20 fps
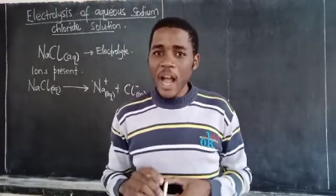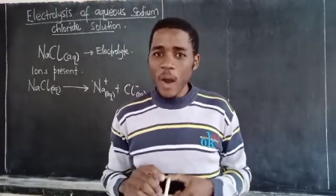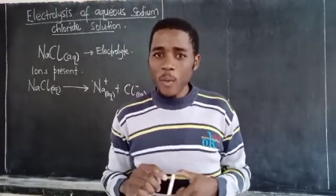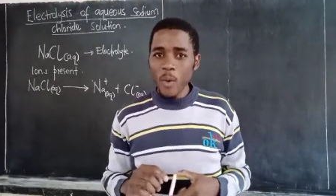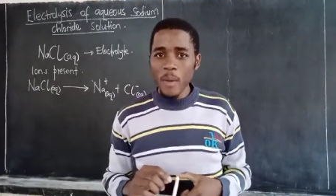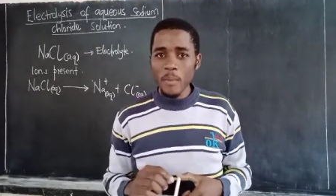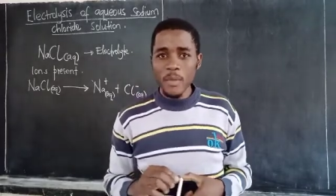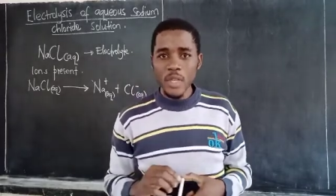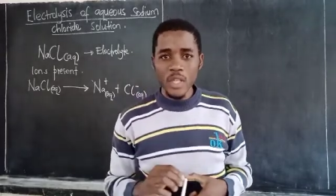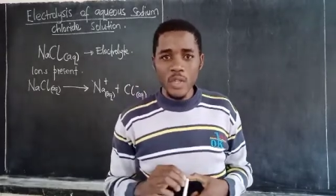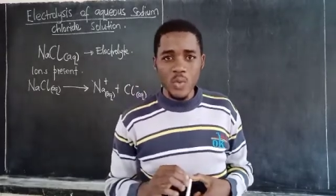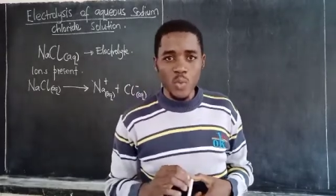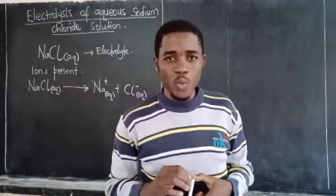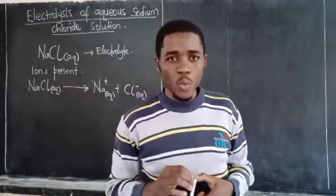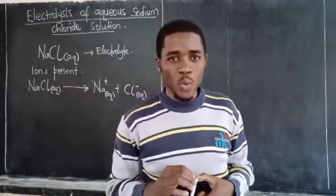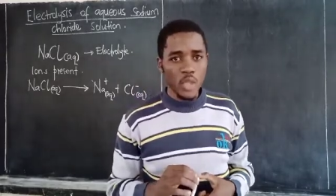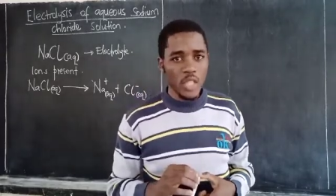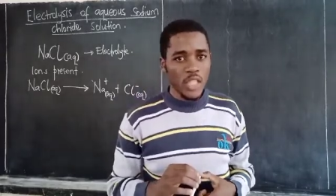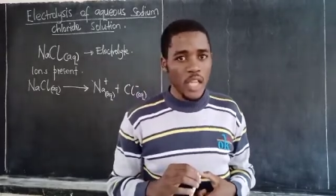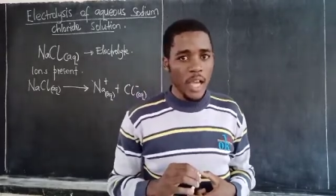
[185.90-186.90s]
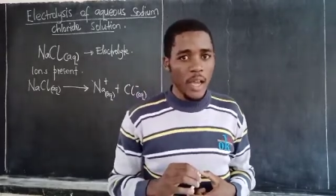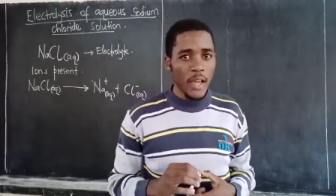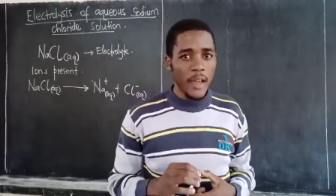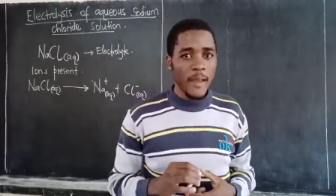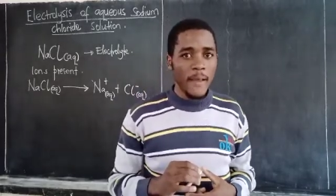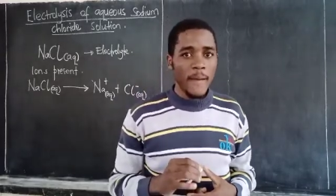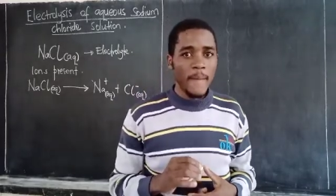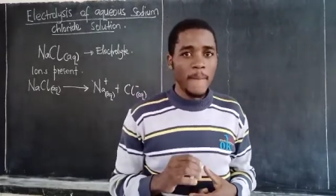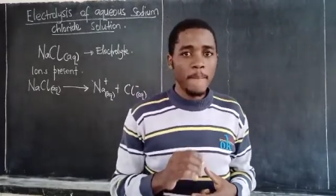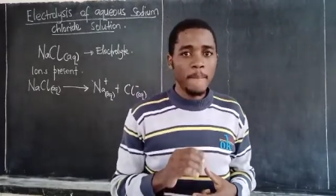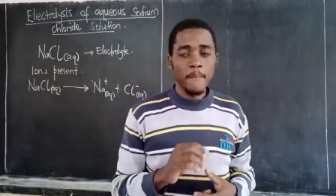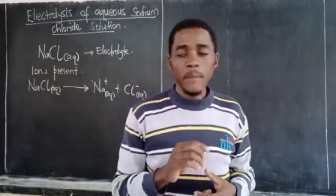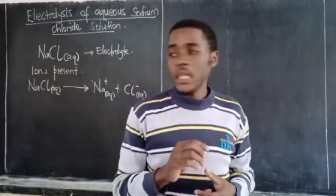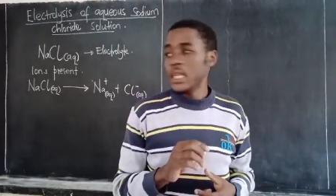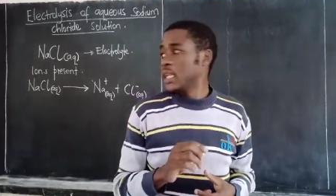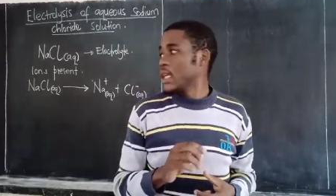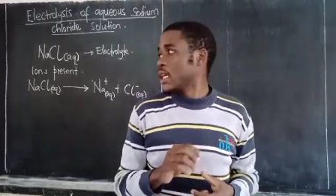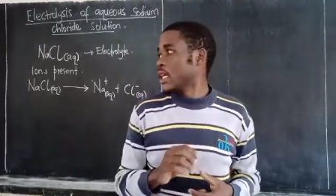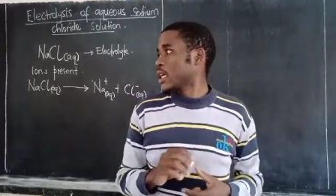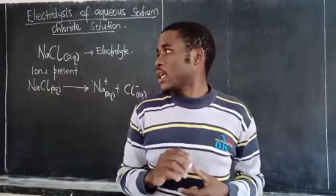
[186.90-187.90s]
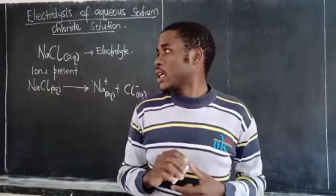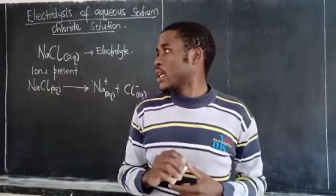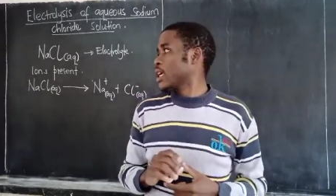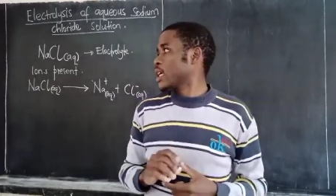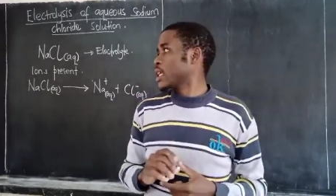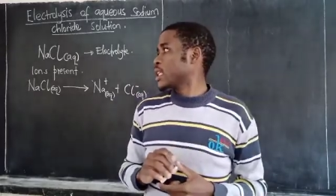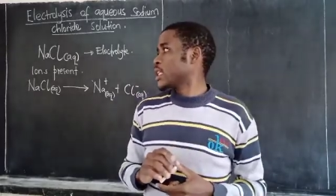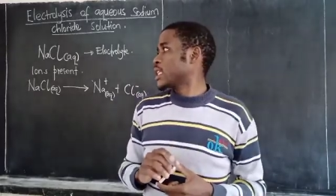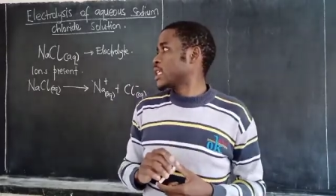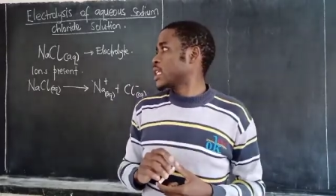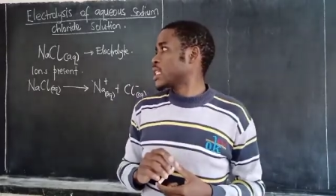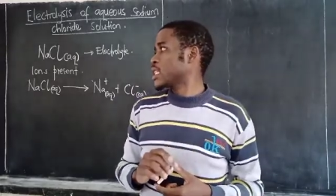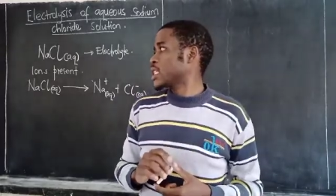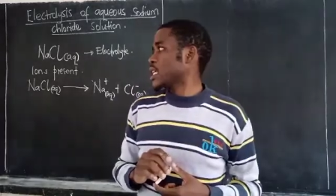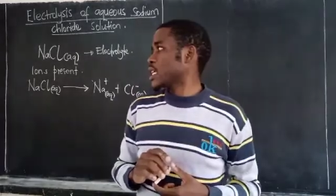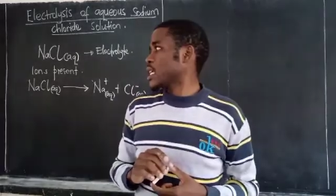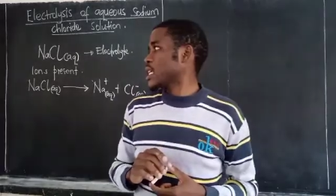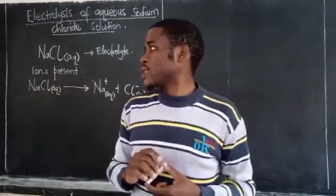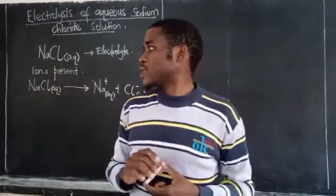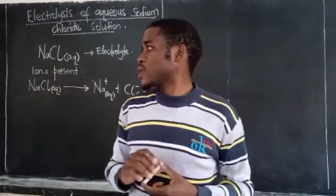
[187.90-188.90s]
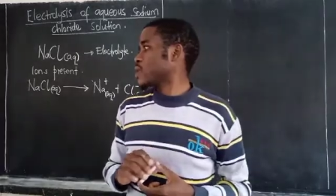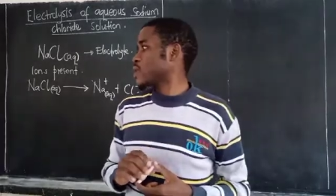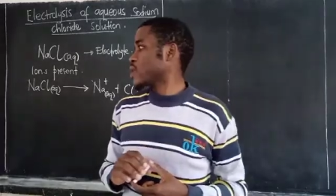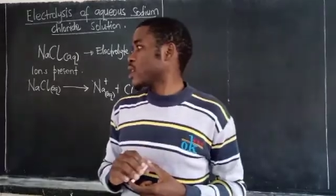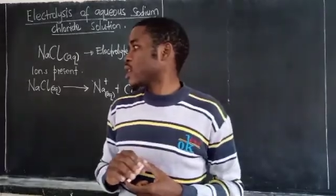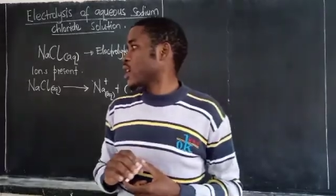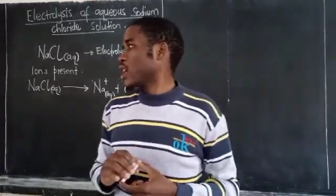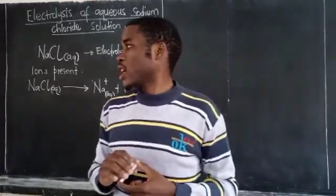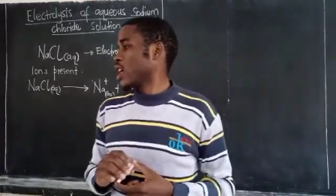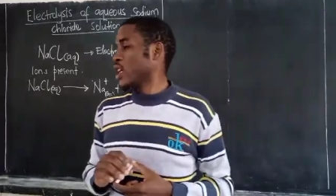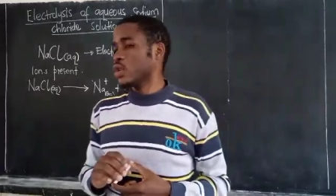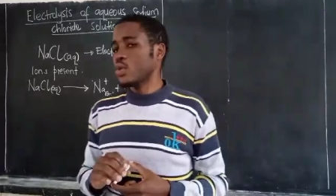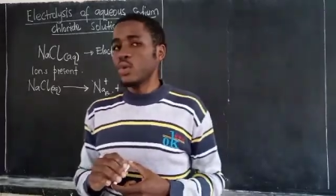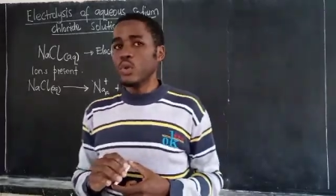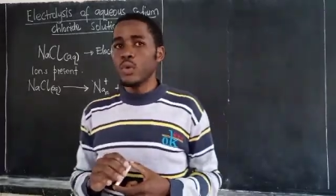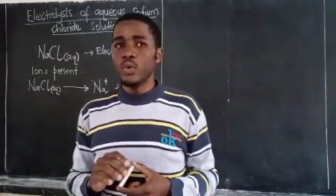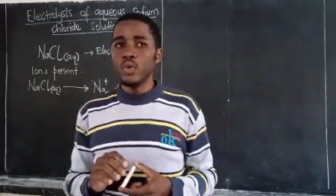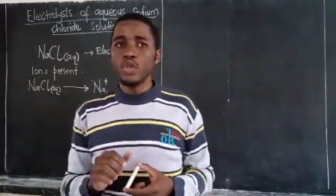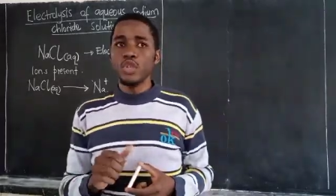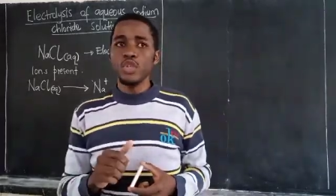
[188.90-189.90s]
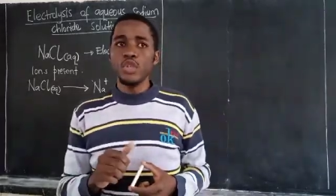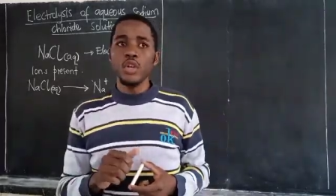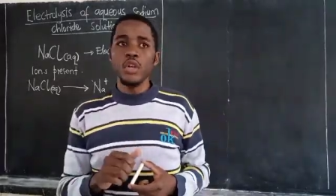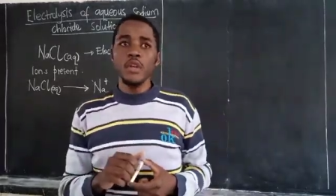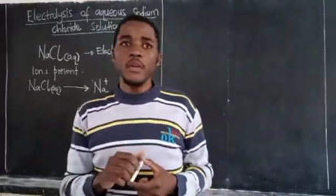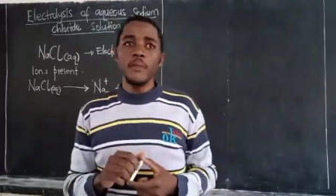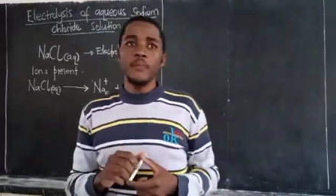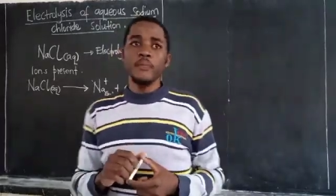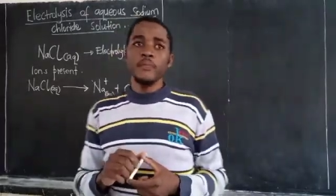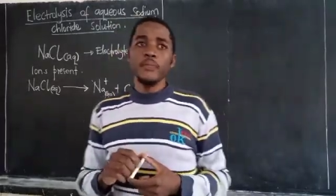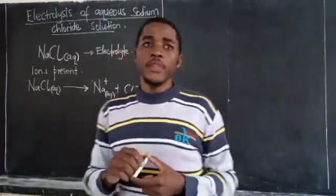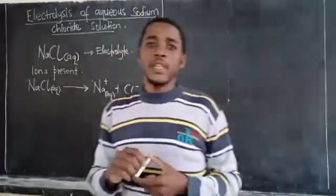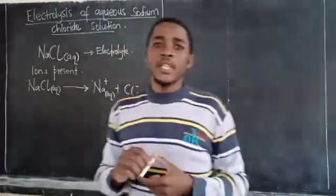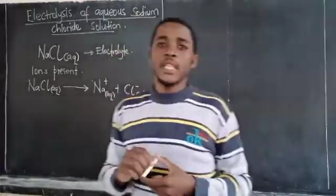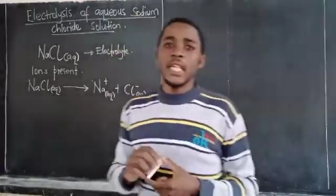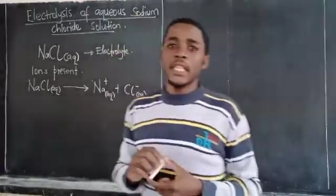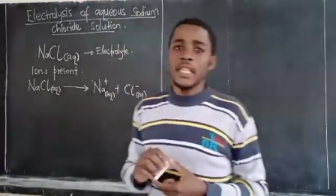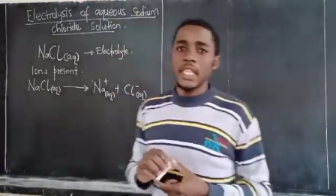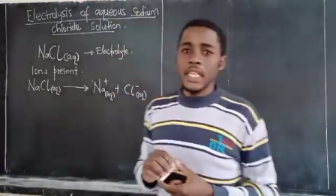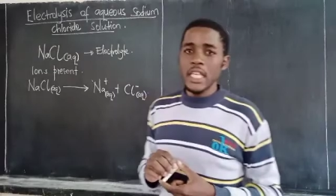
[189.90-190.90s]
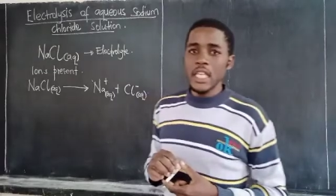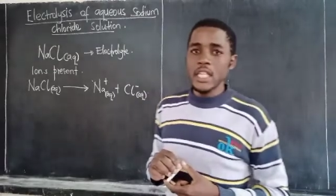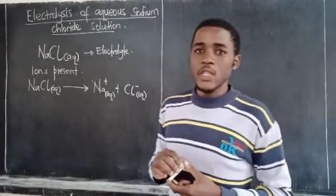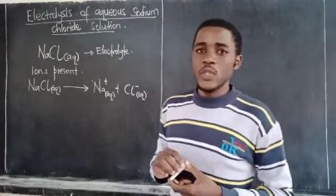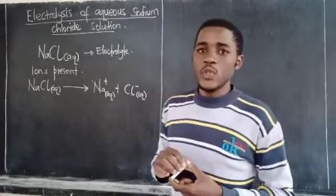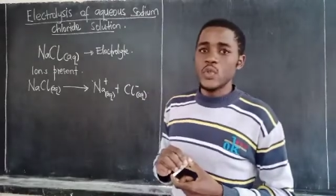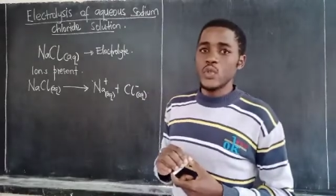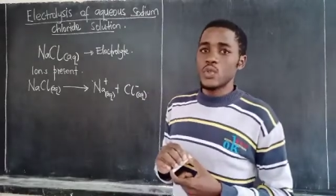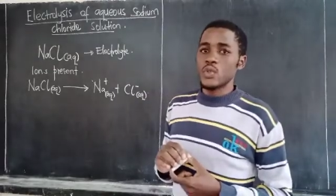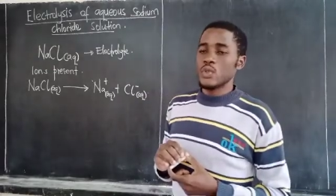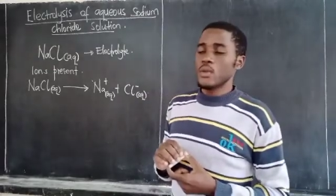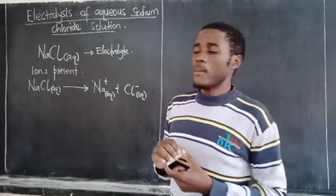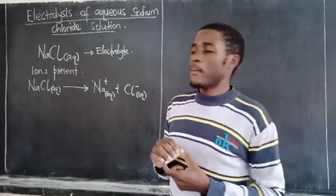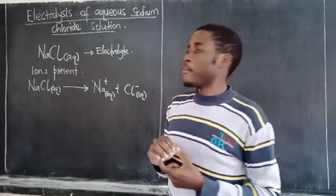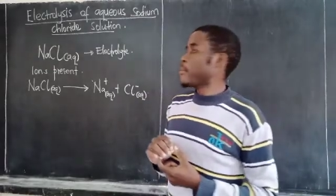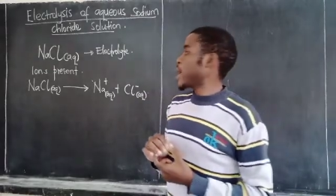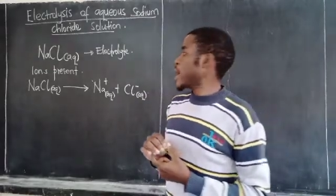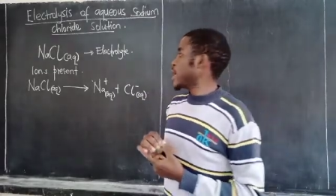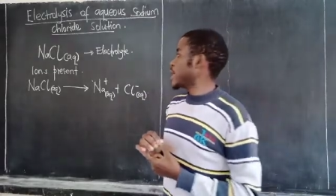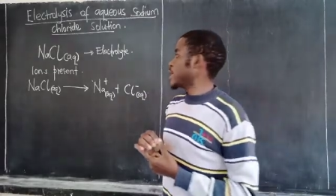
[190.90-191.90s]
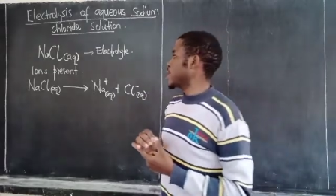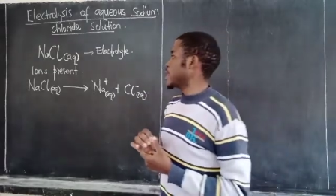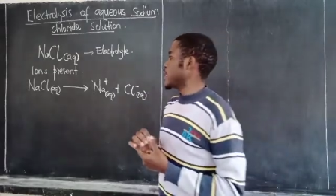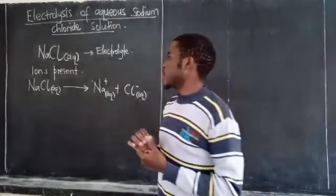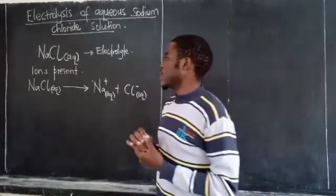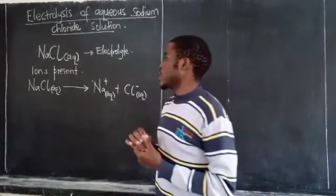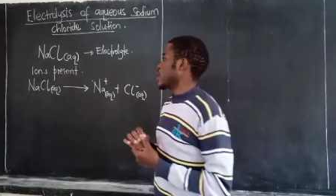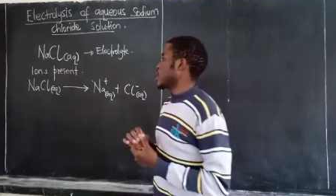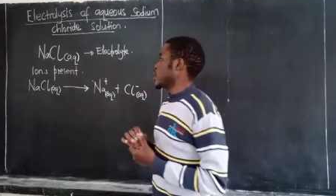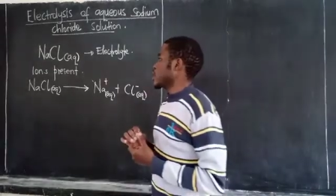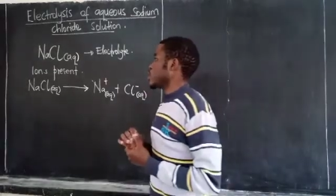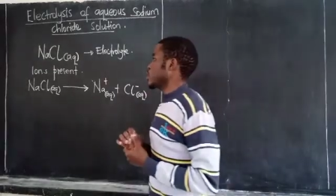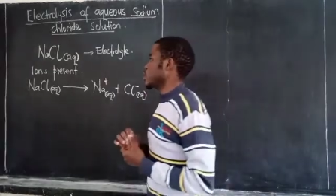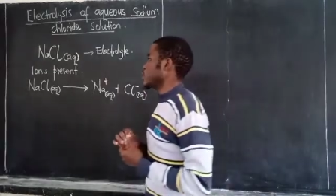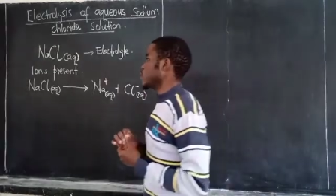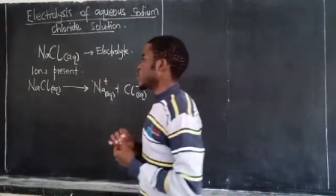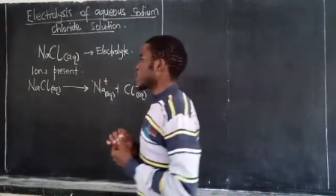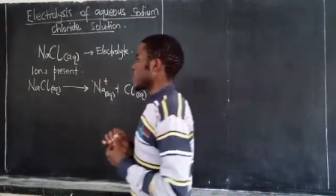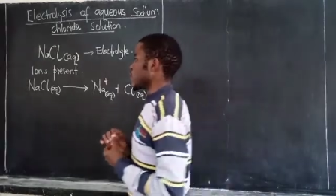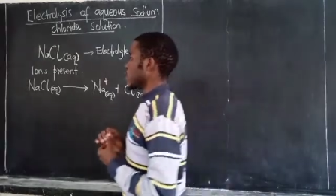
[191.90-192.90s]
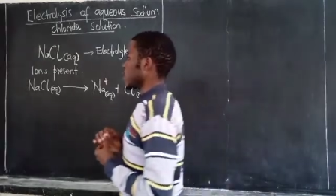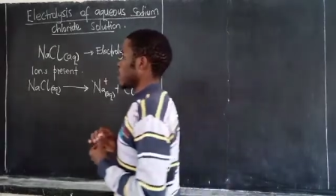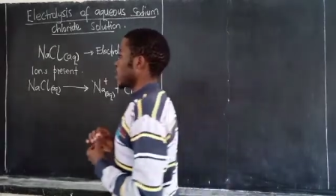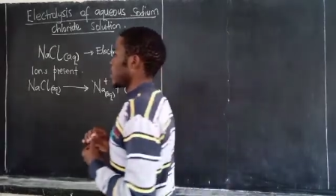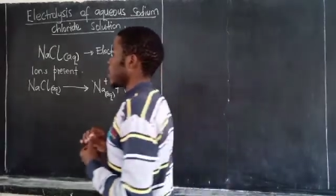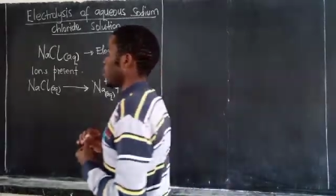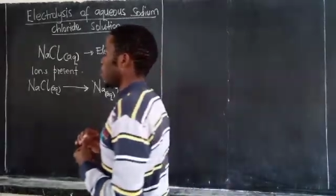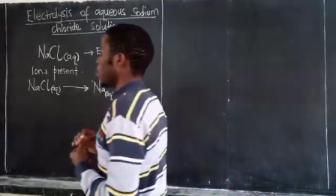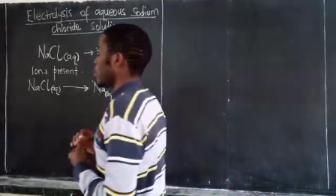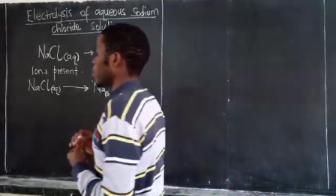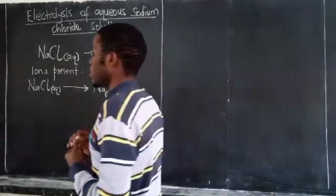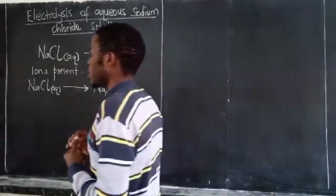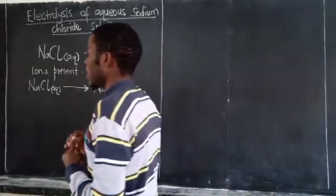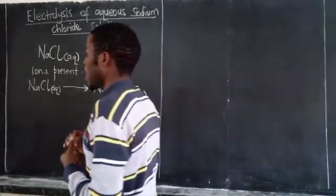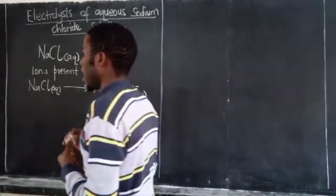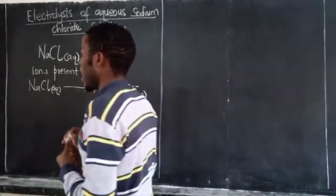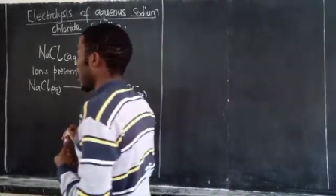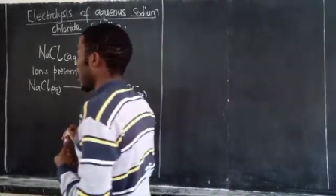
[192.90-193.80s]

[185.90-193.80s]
Aqua means water, meaning this is a solution that is made using water